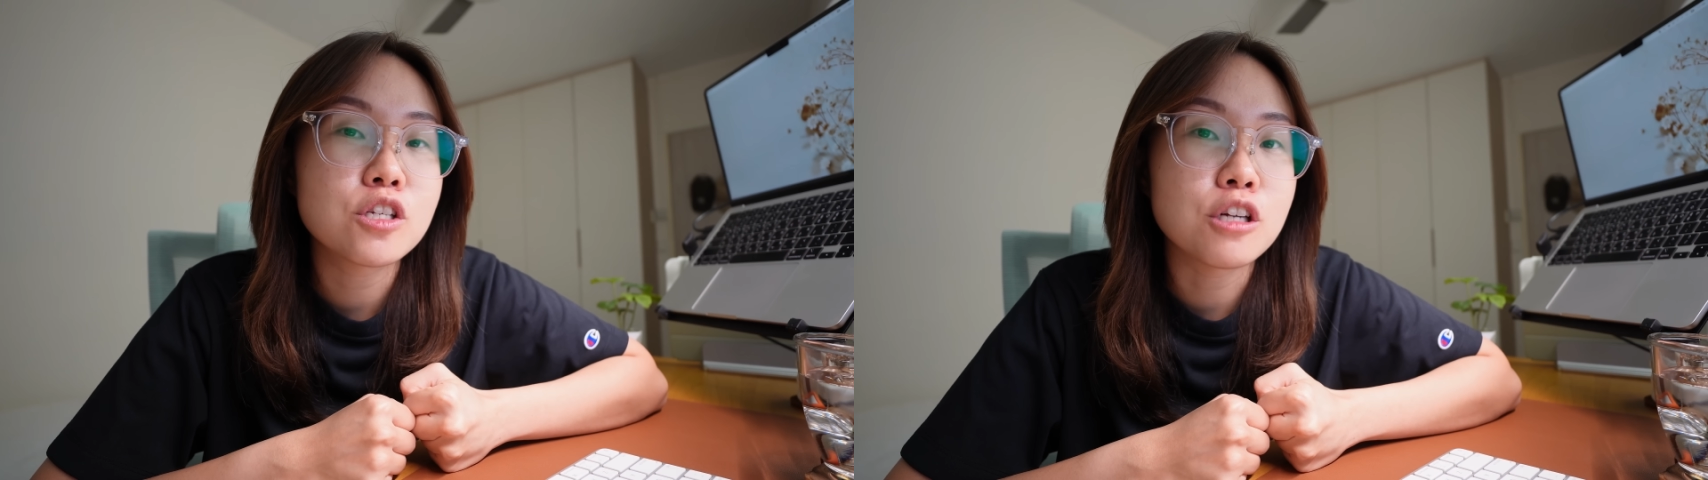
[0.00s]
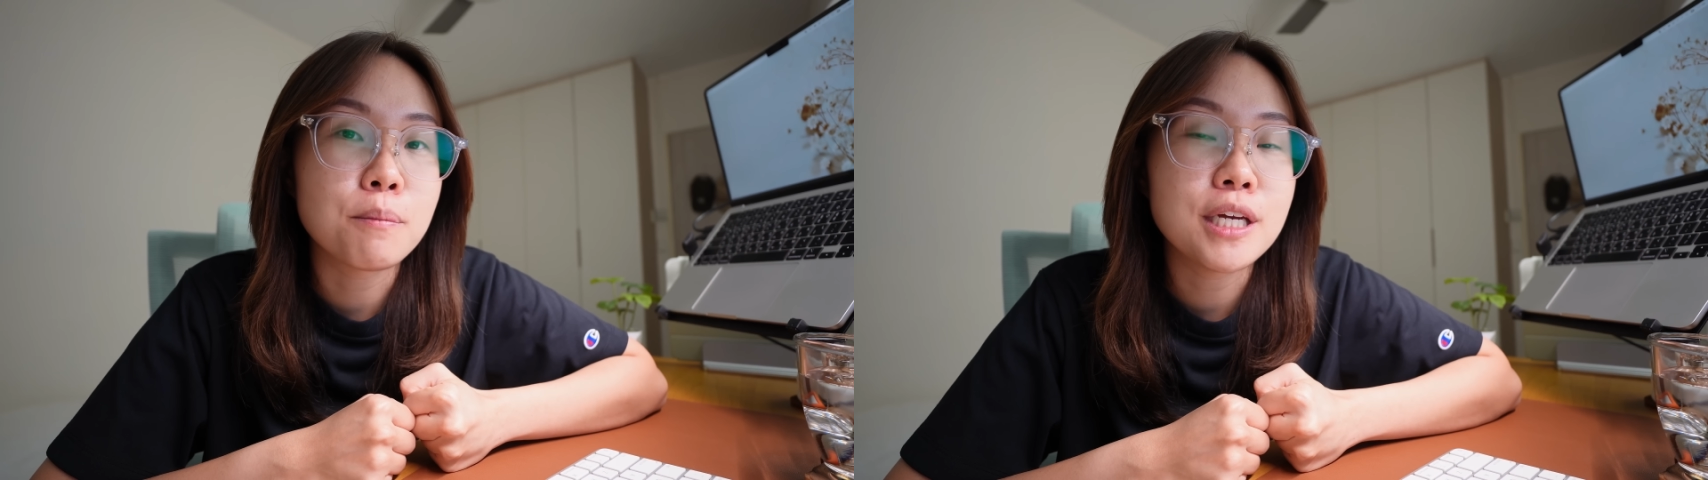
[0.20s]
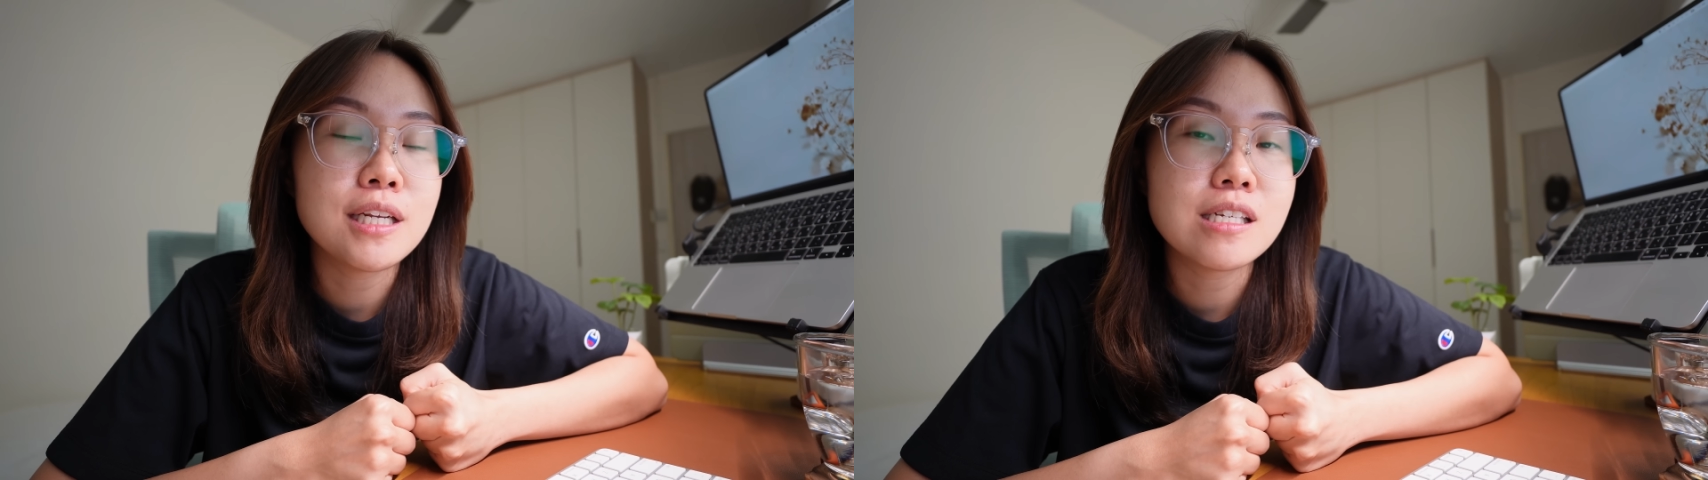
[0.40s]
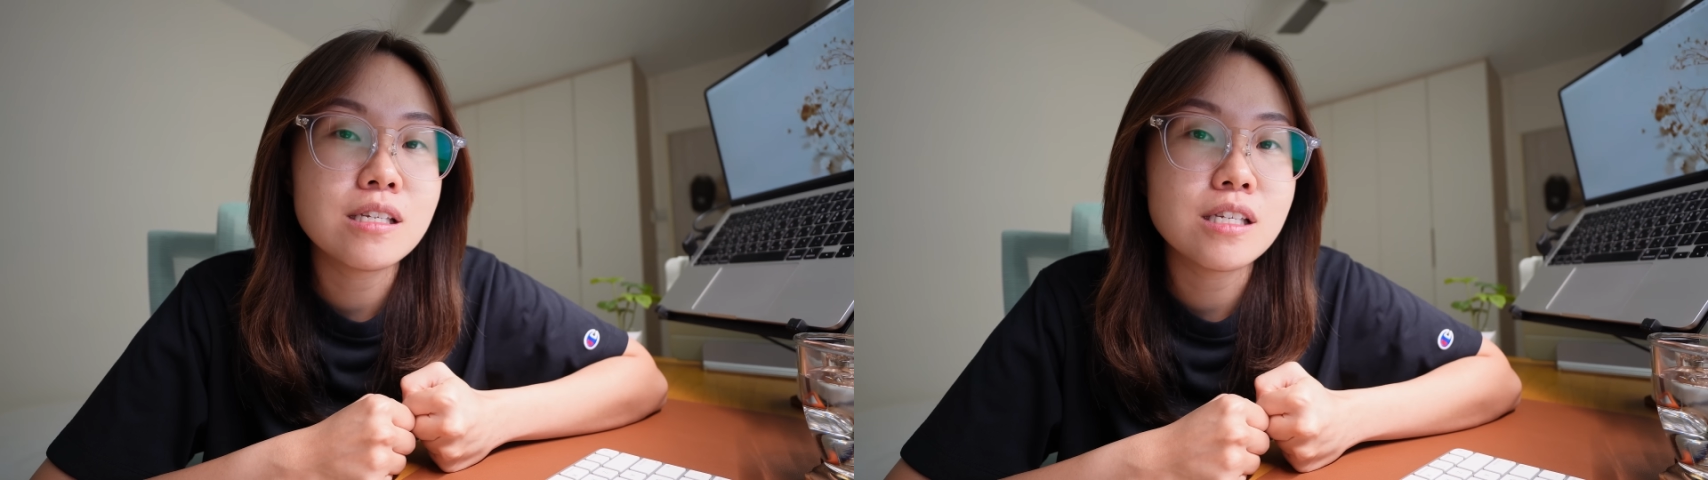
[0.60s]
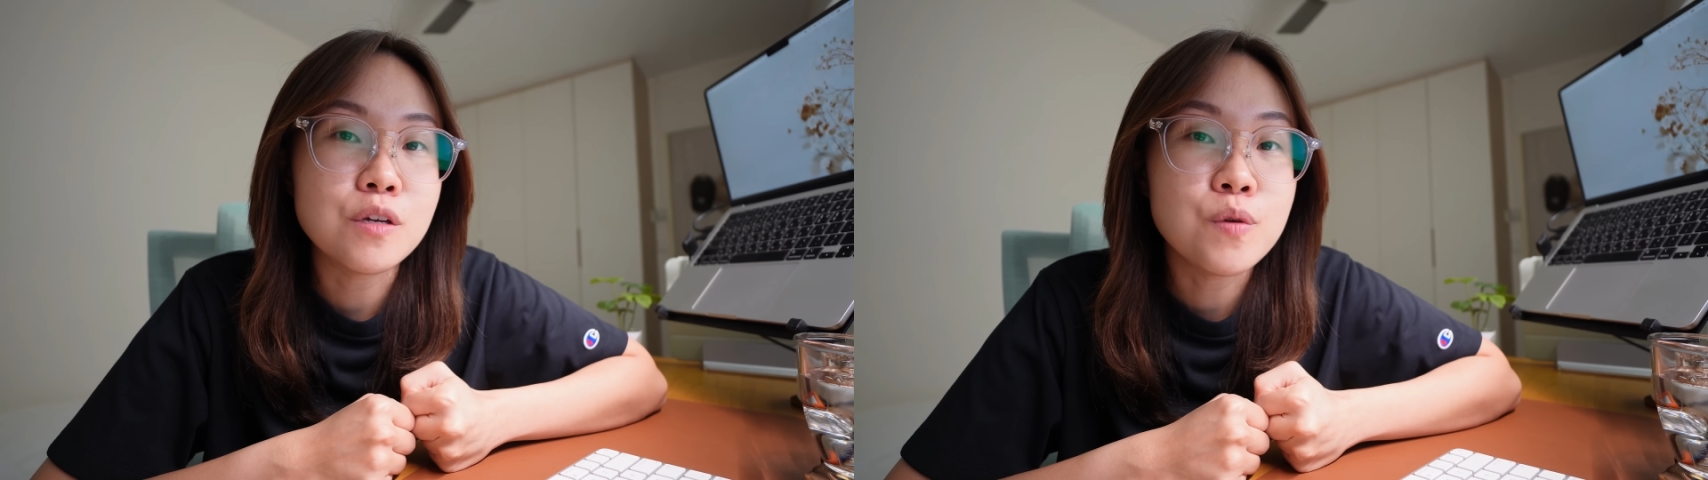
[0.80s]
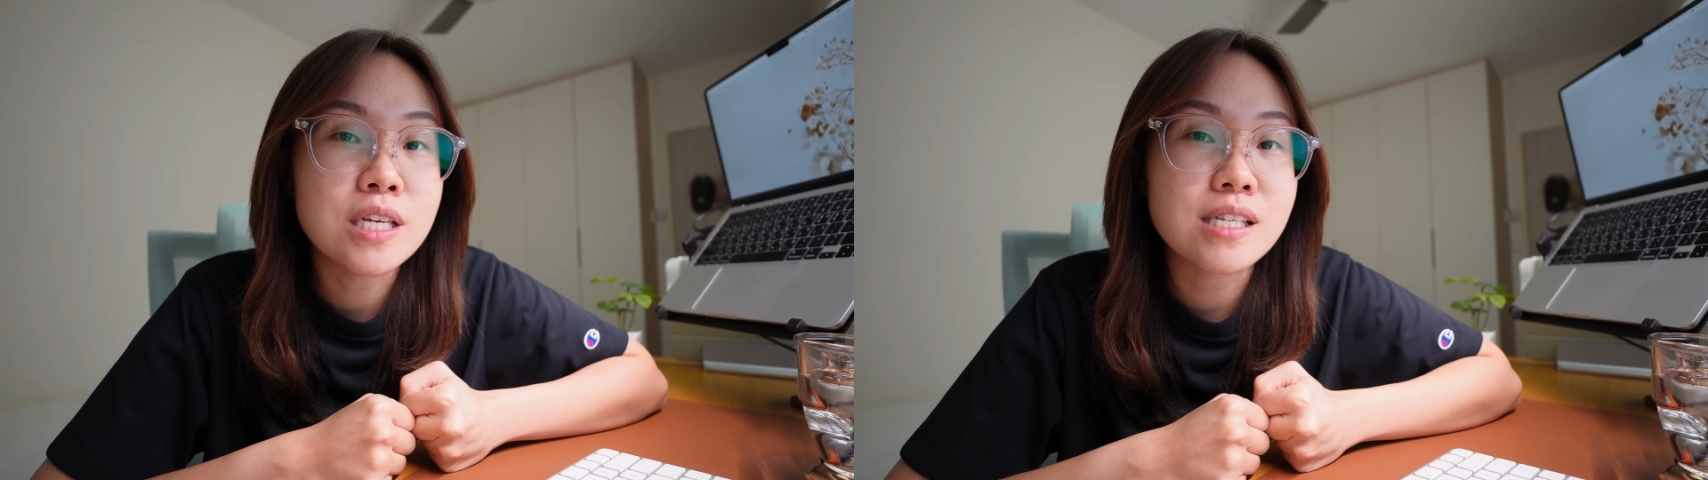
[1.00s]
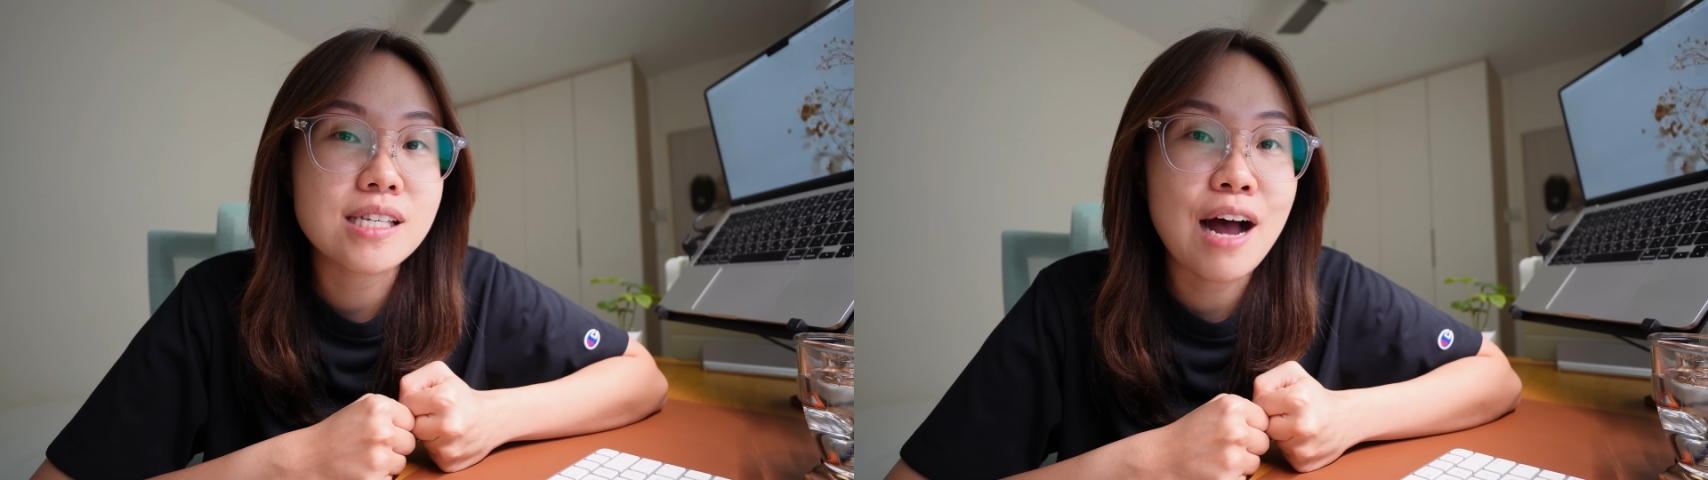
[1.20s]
stopping this series